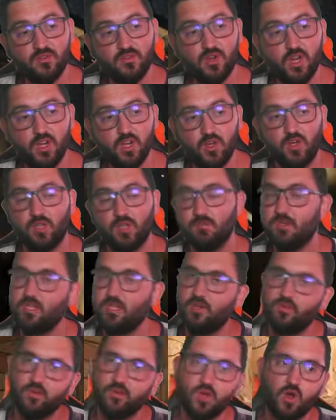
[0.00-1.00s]
is really good.
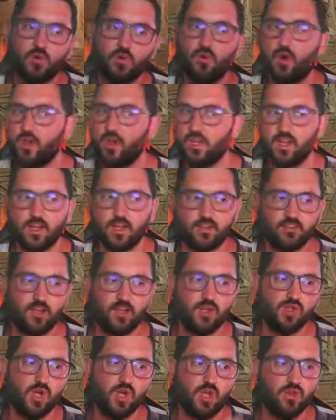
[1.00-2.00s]
But if you got Quarian and
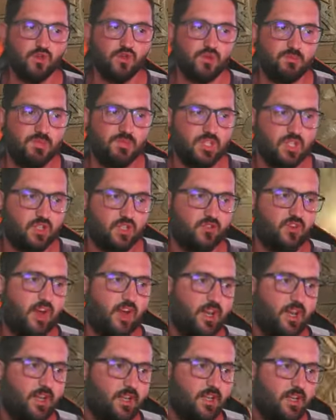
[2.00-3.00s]
Hexandra, you should be just
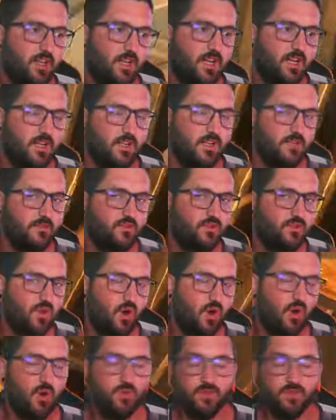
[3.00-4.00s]
fine.
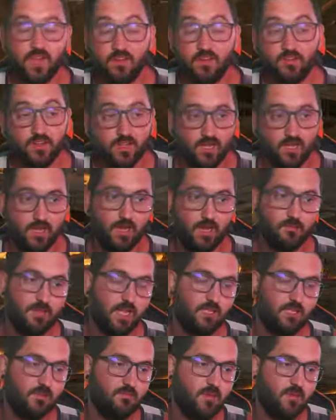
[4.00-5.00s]
So definitely keep
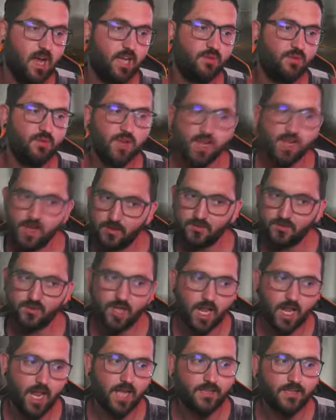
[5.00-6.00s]
that in mind. When it comes to
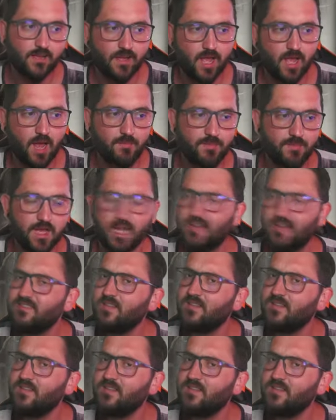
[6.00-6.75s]
the lightning epic, I